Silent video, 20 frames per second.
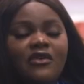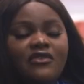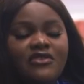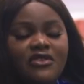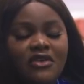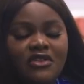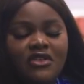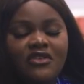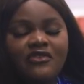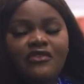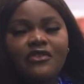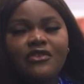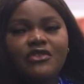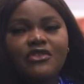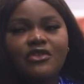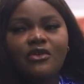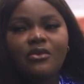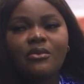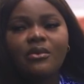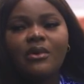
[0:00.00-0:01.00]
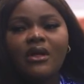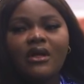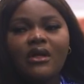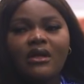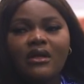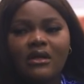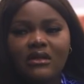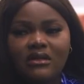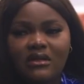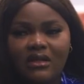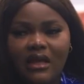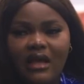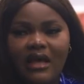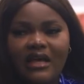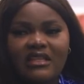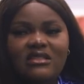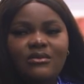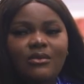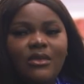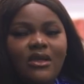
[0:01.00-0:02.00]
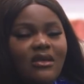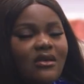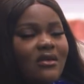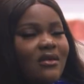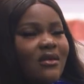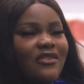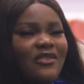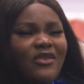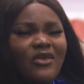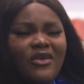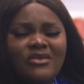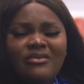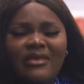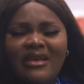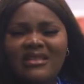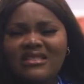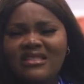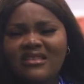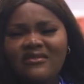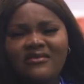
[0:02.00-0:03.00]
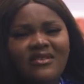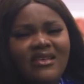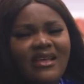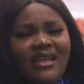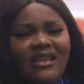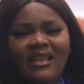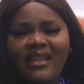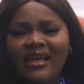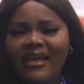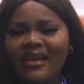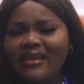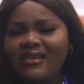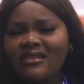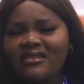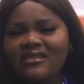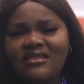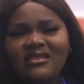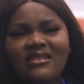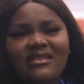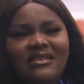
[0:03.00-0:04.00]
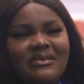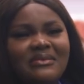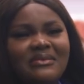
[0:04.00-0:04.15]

of searching for a job, they asked me, of course, my CV, I lied,